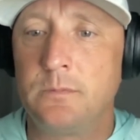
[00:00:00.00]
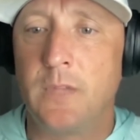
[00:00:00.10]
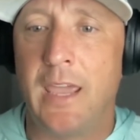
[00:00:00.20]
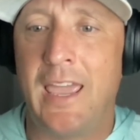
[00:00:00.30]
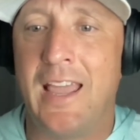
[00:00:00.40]

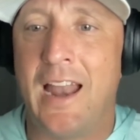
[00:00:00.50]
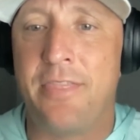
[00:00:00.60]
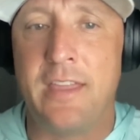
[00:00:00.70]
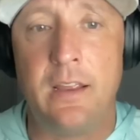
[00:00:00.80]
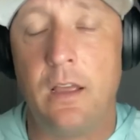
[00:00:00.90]
And I
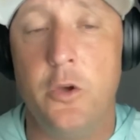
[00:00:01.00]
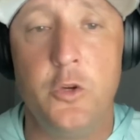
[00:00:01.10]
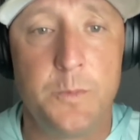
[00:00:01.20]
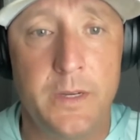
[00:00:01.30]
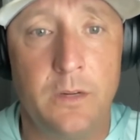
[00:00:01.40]
think
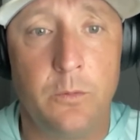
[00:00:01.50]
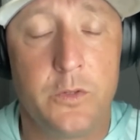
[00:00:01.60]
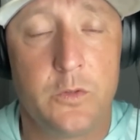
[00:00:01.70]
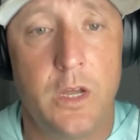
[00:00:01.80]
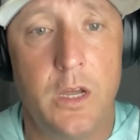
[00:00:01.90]
Usman
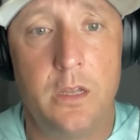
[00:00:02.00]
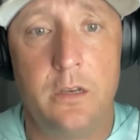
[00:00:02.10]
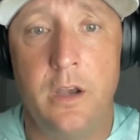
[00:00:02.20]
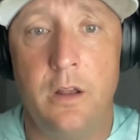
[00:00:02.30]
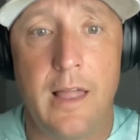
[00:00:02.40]
was the